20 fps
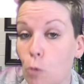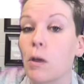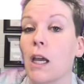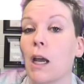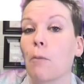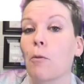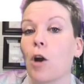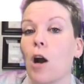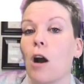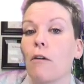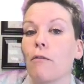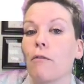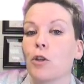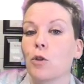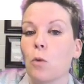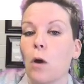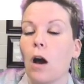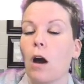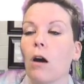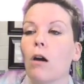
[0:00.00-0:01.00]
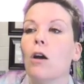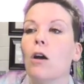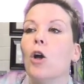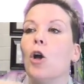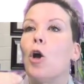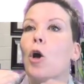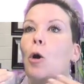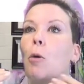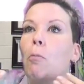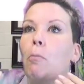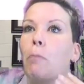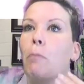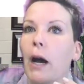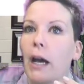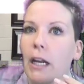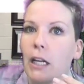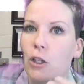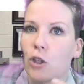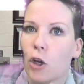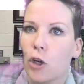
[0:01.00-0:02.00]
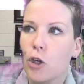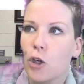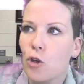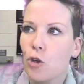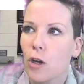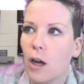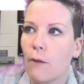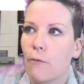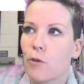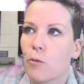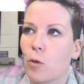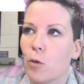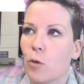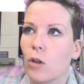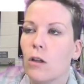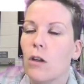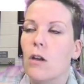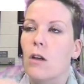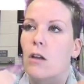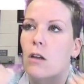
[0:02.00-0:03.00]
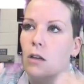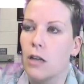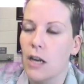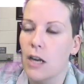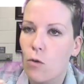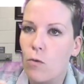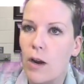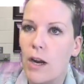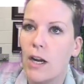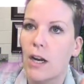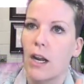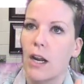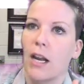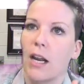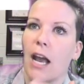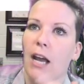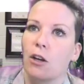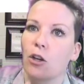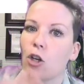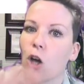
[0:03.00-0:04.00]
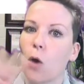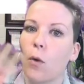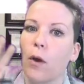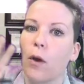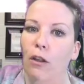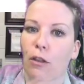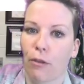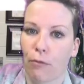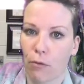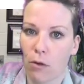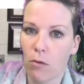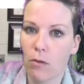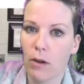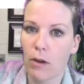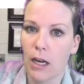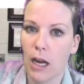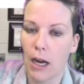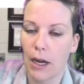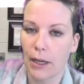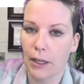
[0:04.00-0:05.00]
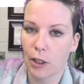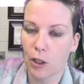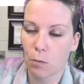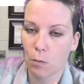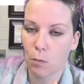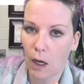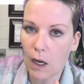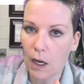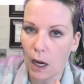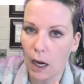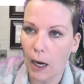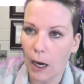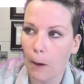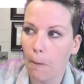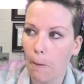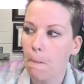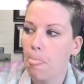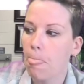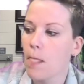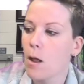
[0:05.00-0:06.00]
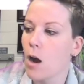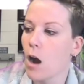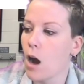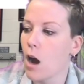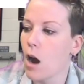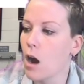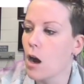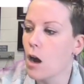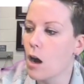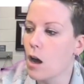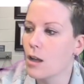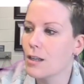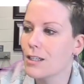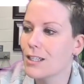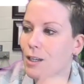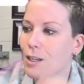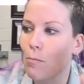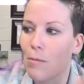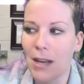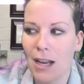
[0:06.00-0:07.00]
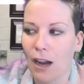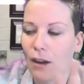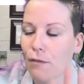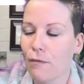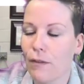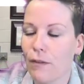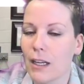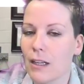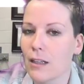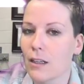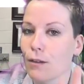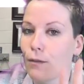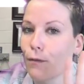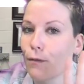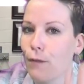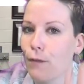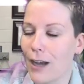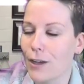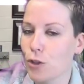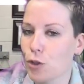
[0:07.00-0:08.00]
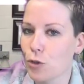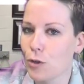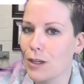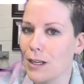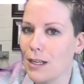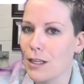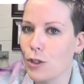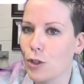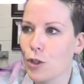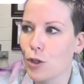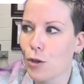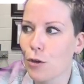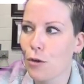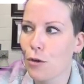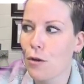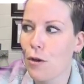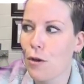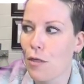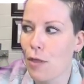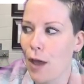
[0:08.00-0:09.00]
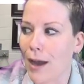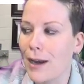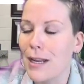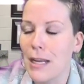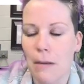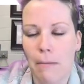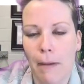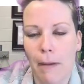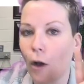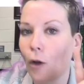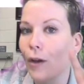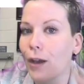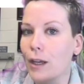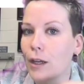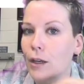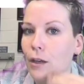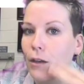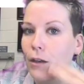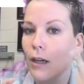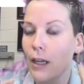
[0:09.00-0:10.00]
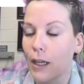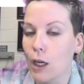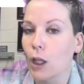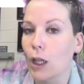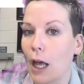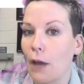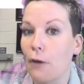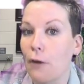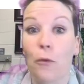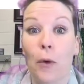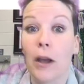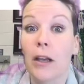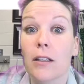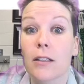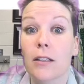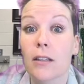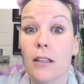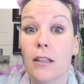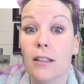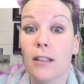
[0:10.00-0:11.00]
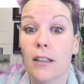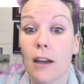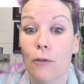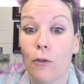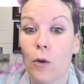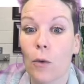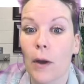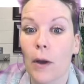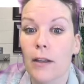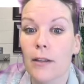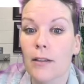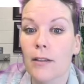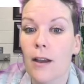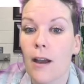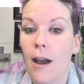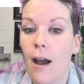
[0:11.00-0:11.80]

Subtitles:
camera off as well. But as long as you're comfortable narrating and going through it and explaining, to me, I find it faster and easier than email in a lot of ways, in several ways.